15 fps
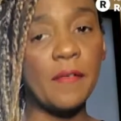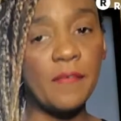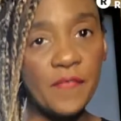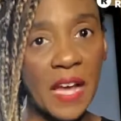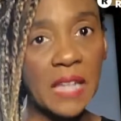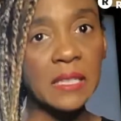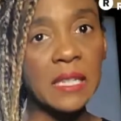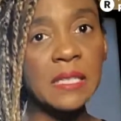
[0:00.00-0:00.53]

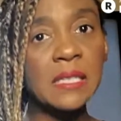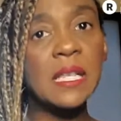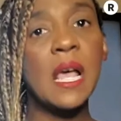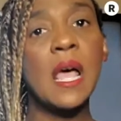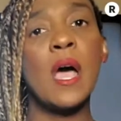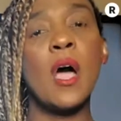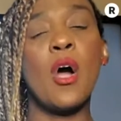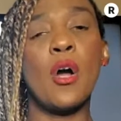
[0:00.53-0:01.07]
felons
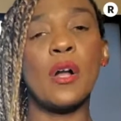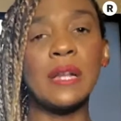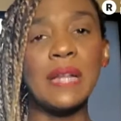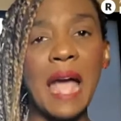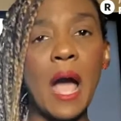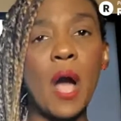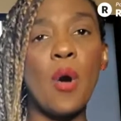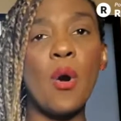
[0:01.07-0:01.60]
are
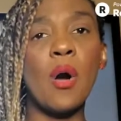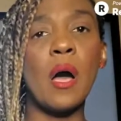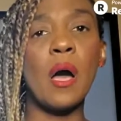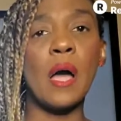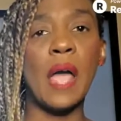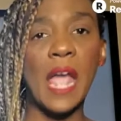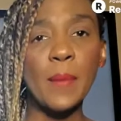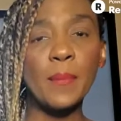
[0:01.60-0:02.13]
now
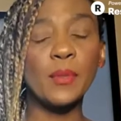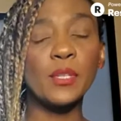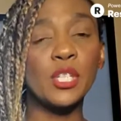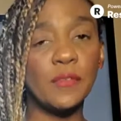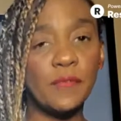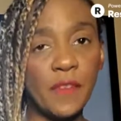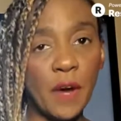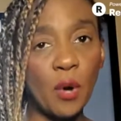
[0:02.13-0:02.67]
able
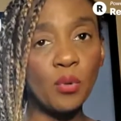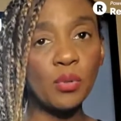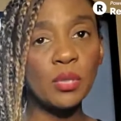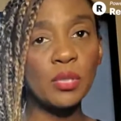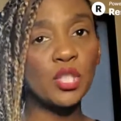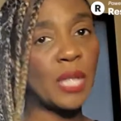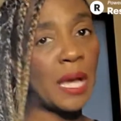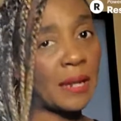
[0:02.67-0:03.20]
to vote.
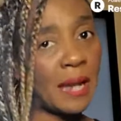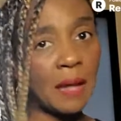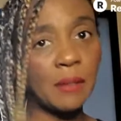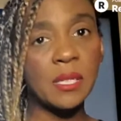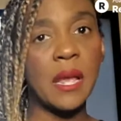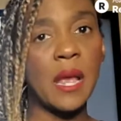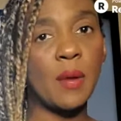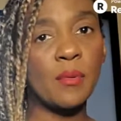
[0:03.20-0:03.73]
Shout out
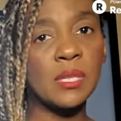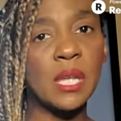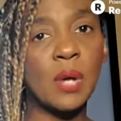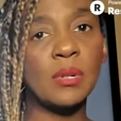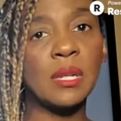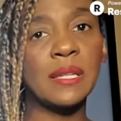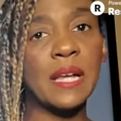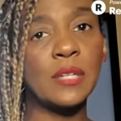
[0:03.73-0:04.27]
to
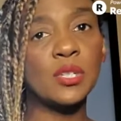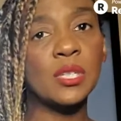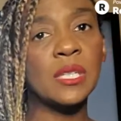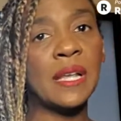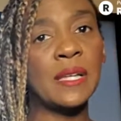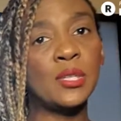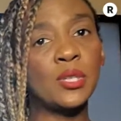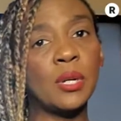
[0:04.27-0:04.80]
Arizona
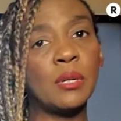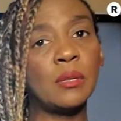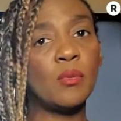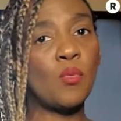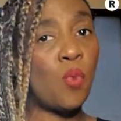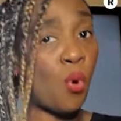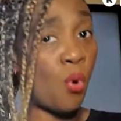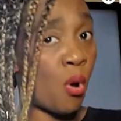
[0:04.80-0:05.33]
legislature.
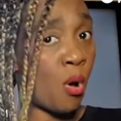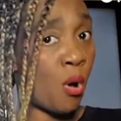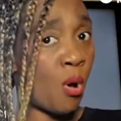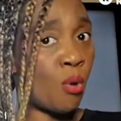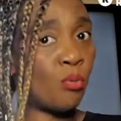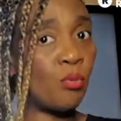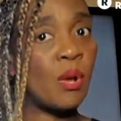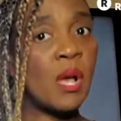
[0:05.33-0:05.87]

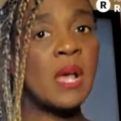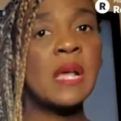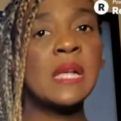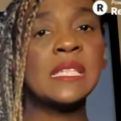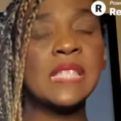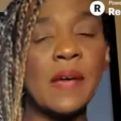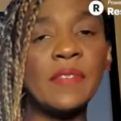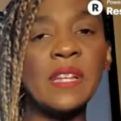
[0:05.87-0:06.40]
Woo-hoo!
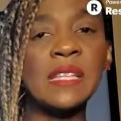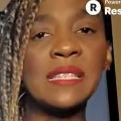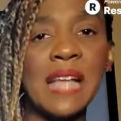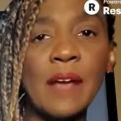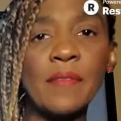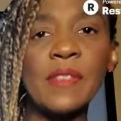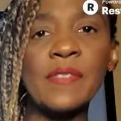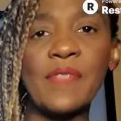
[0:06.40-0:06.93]

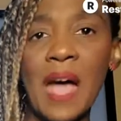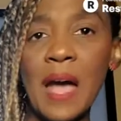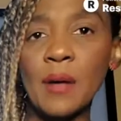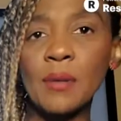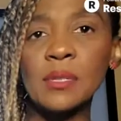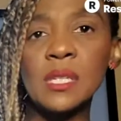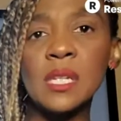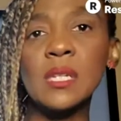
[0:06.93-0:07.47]

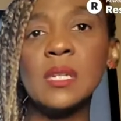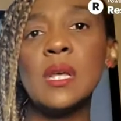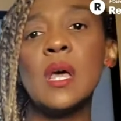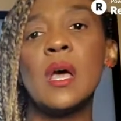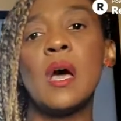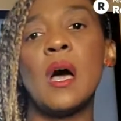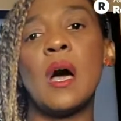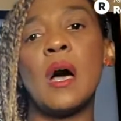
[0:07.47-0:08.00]
77,000.
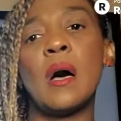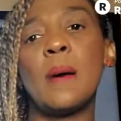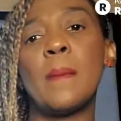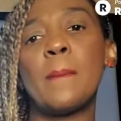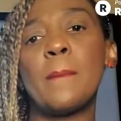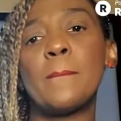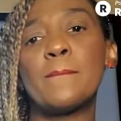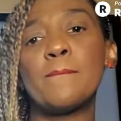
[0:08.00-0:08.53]

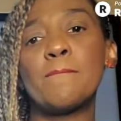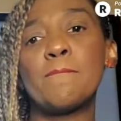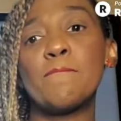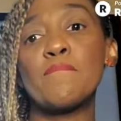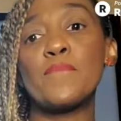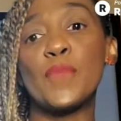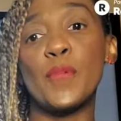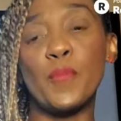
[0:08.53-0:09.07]

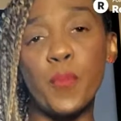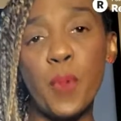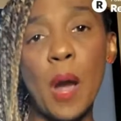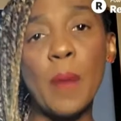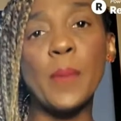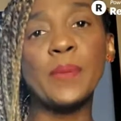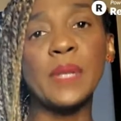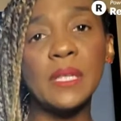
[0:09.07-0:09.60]
We're
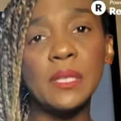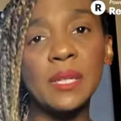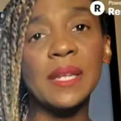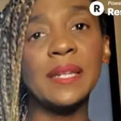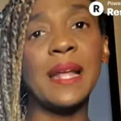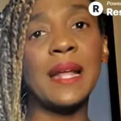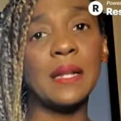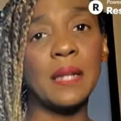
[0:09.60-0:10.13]
probably
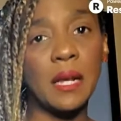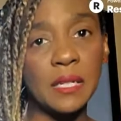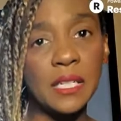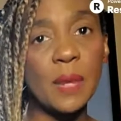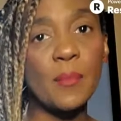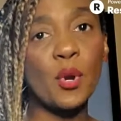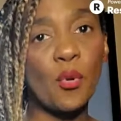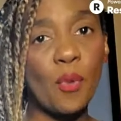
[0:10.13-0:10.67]
looking at a
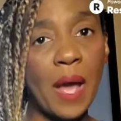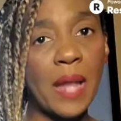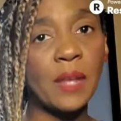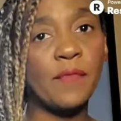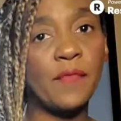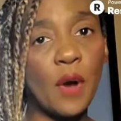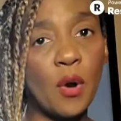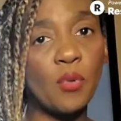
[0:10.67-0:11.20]
Democratic
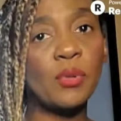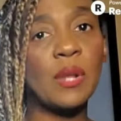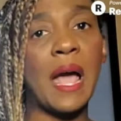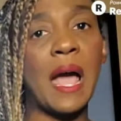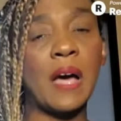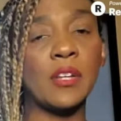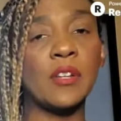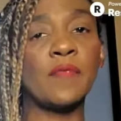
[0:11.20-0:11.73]
vote
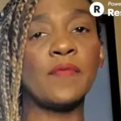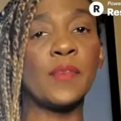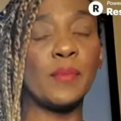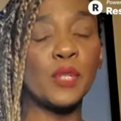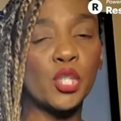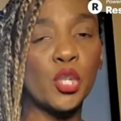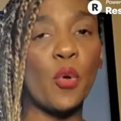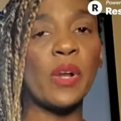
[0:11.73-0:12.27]
out of the
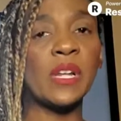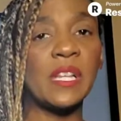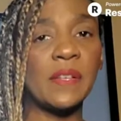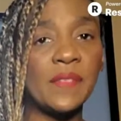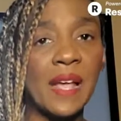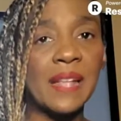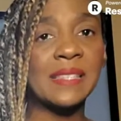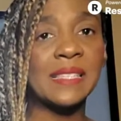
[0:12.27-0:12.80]
majority
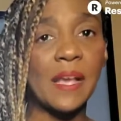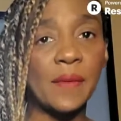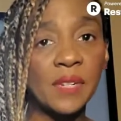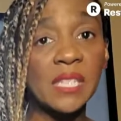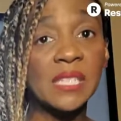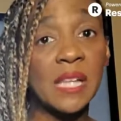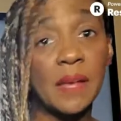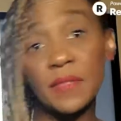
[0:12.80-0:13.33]
of that
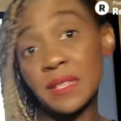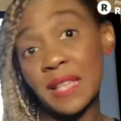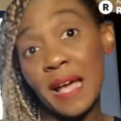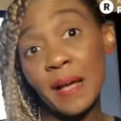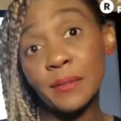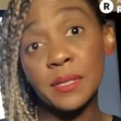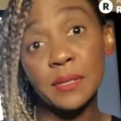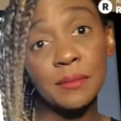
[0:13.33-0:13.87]

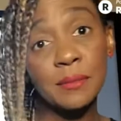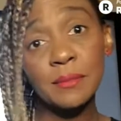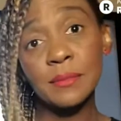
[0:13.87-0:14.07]
77,000.